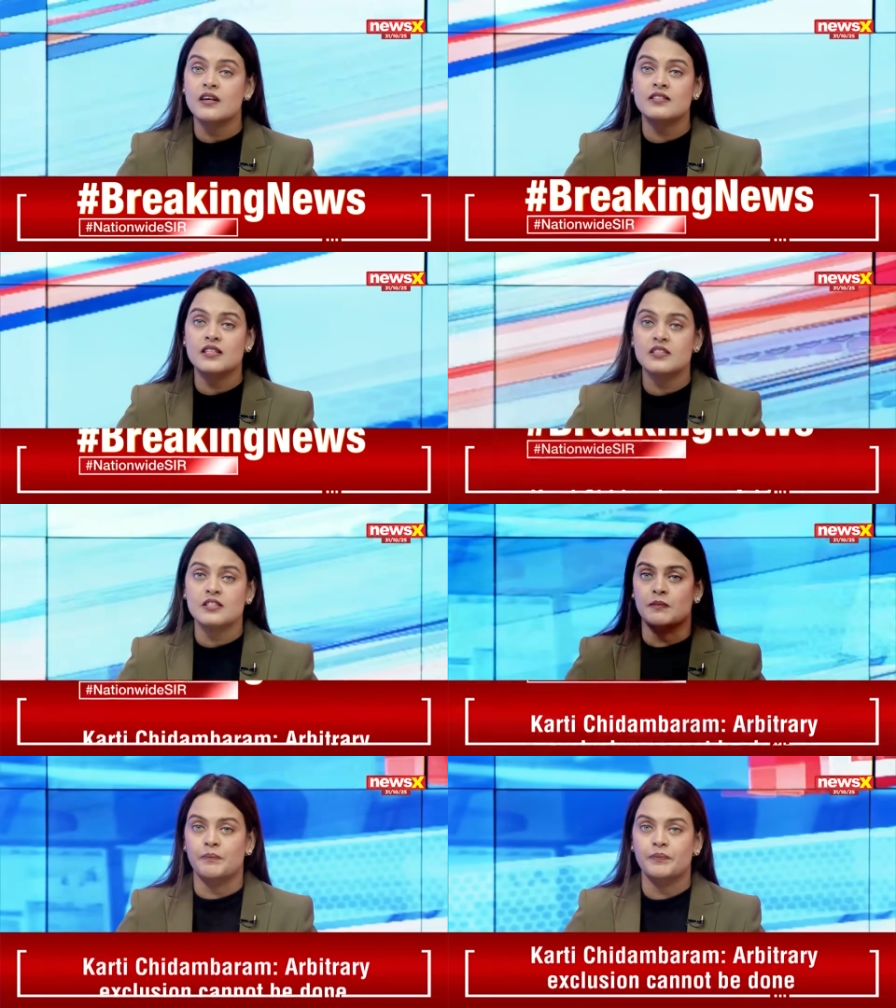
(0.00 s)

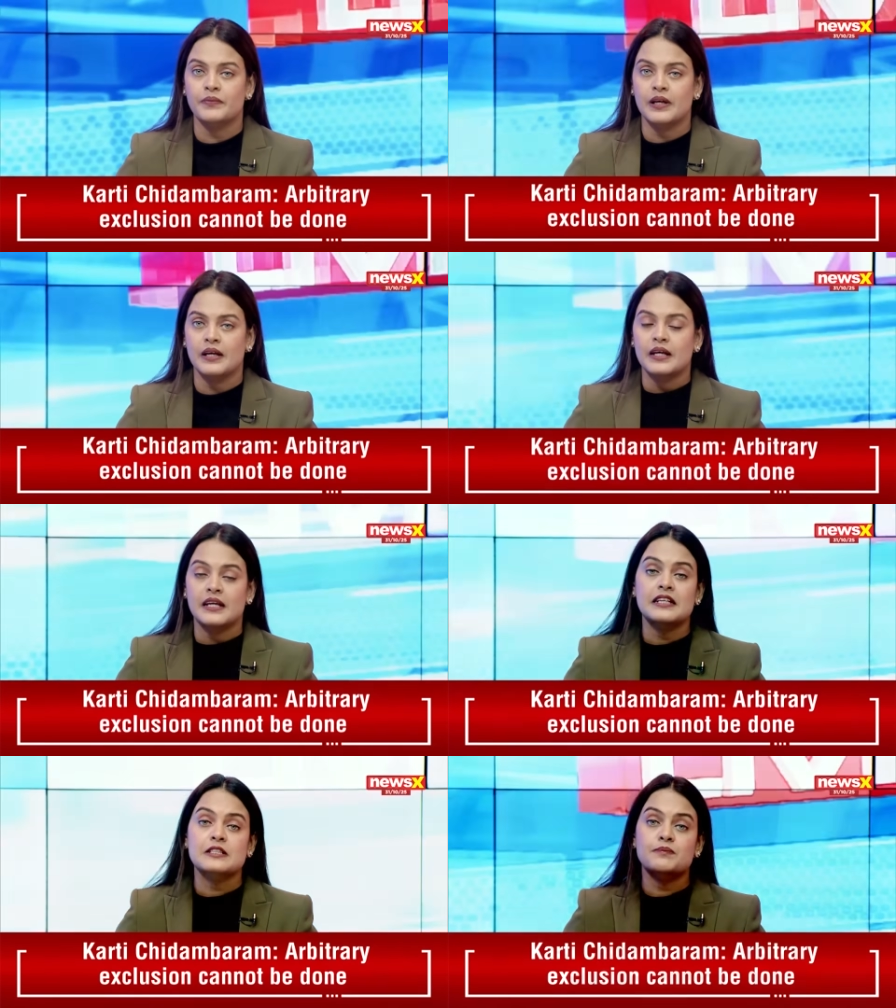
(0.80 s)
system,
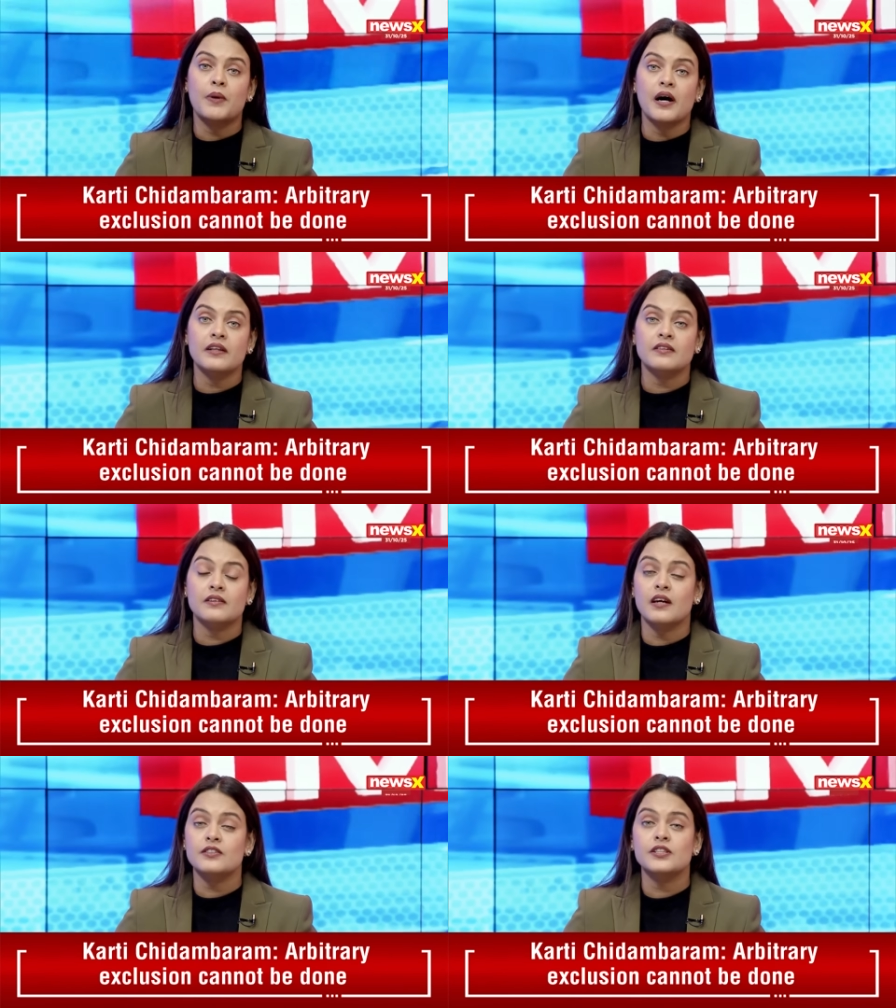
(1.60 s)
its path
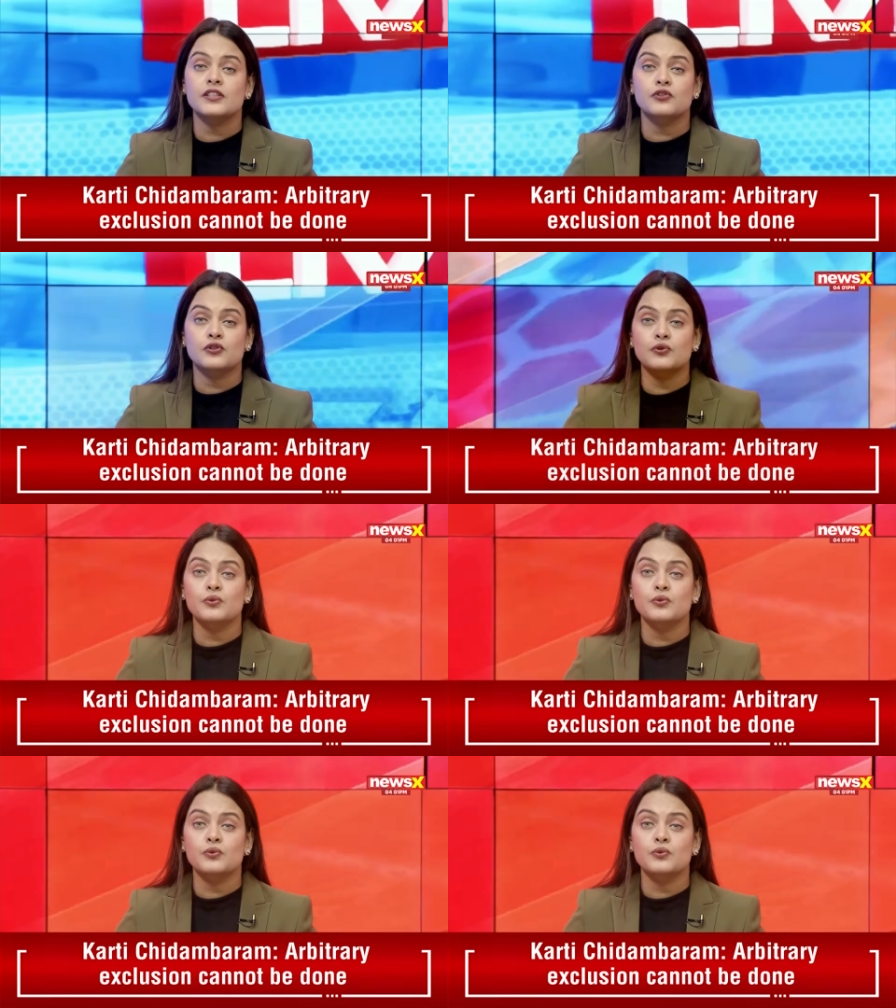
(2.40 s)
cutting through